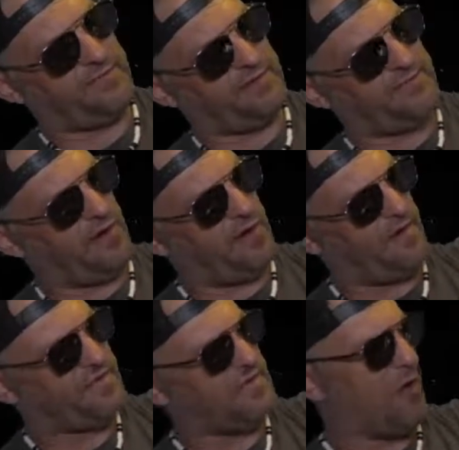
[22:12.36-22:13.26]
just falling
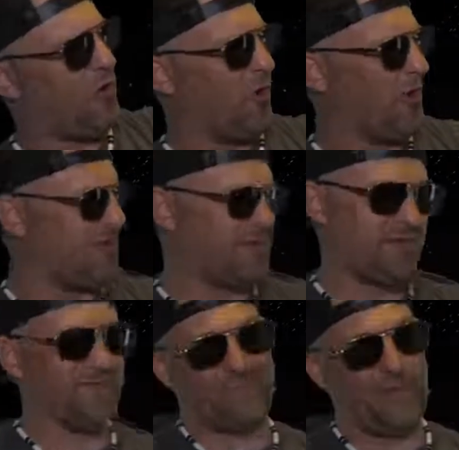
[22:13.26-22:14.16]
off. It's not horrible.
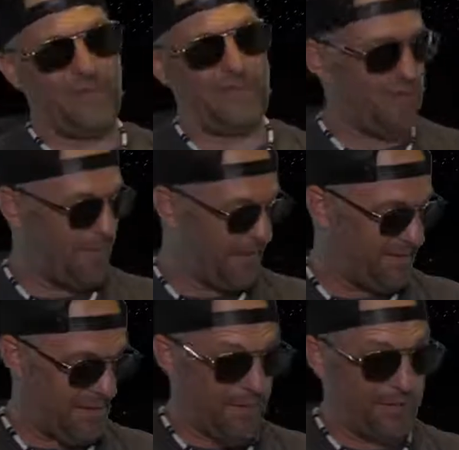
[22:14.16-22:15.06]

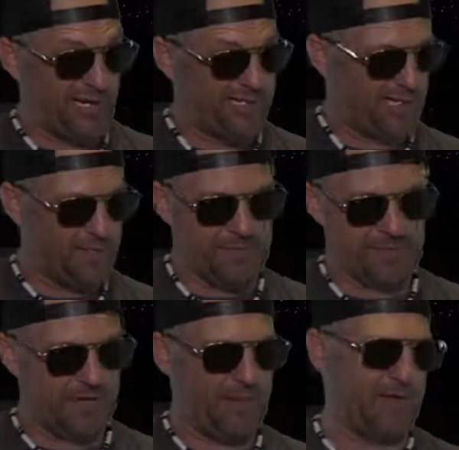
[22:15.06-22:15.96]
I'm not praising it, but
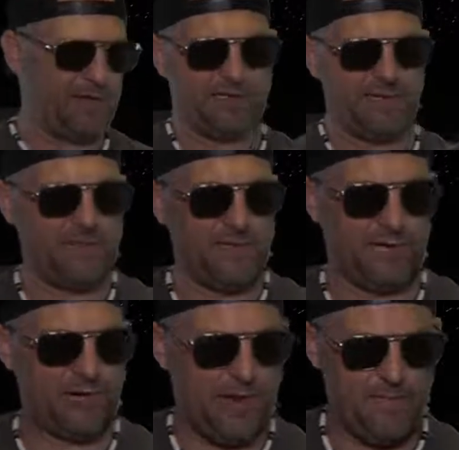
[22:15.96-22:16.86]
thinking I'm not just saying it's a piece
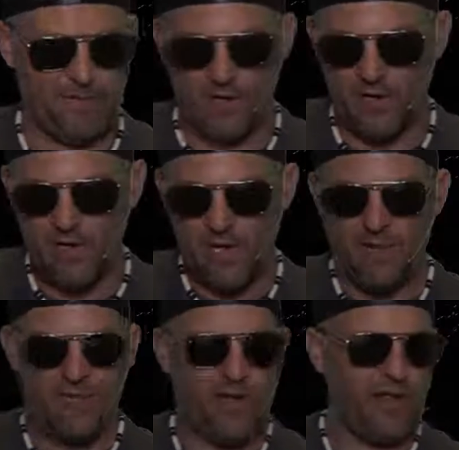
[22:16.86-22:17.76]
of crap either.
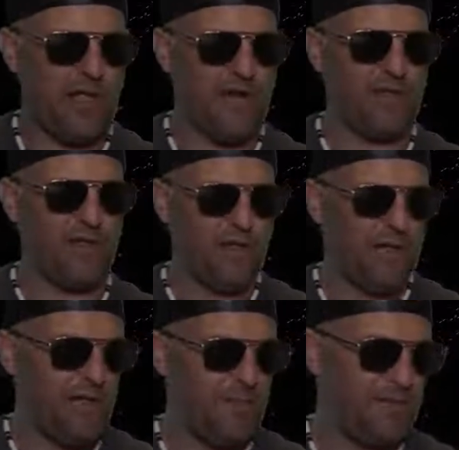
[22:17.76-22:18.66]
But there you have it.
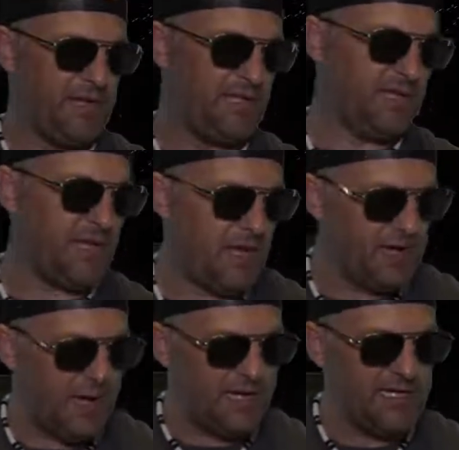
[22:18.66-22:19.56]

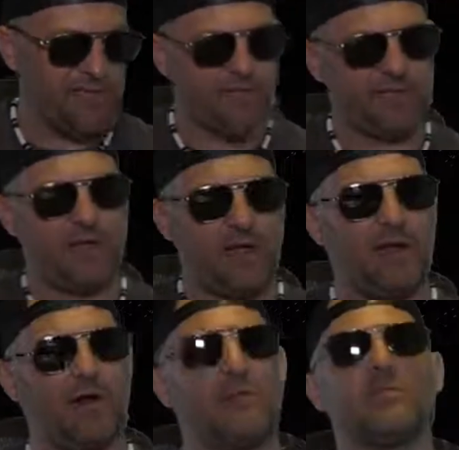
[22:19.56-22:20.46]
PG-19,
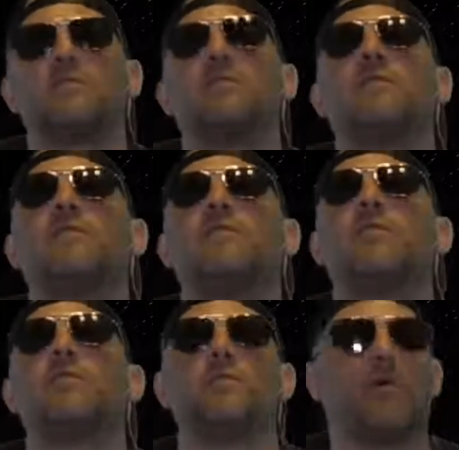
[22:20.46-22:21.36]
$59
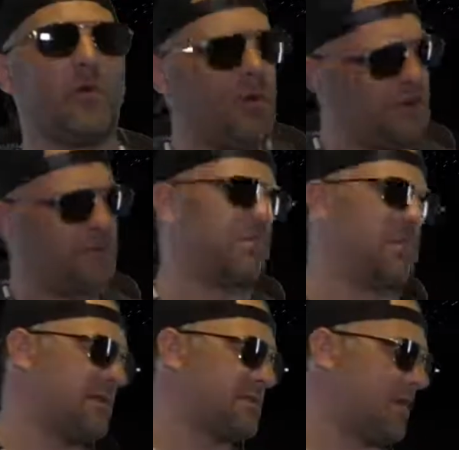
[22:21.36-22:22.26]
for the Rogun.
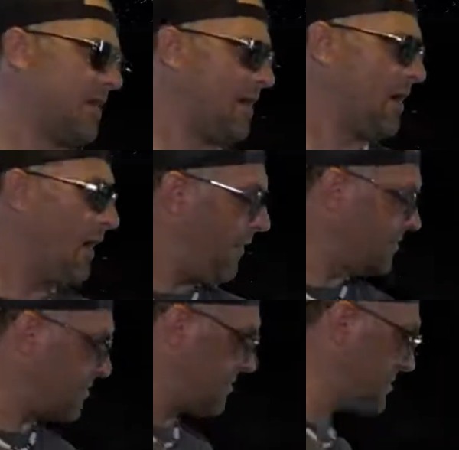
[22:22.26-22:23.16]
Like I said,
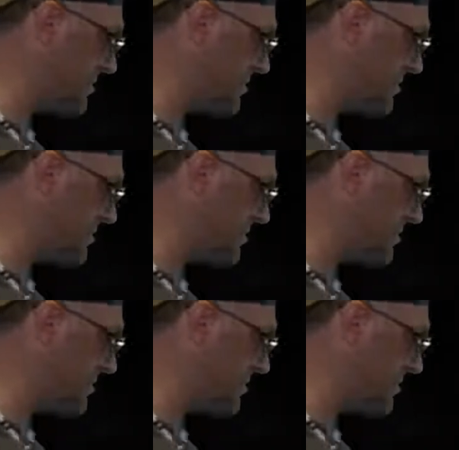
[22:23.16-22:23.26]
always throwing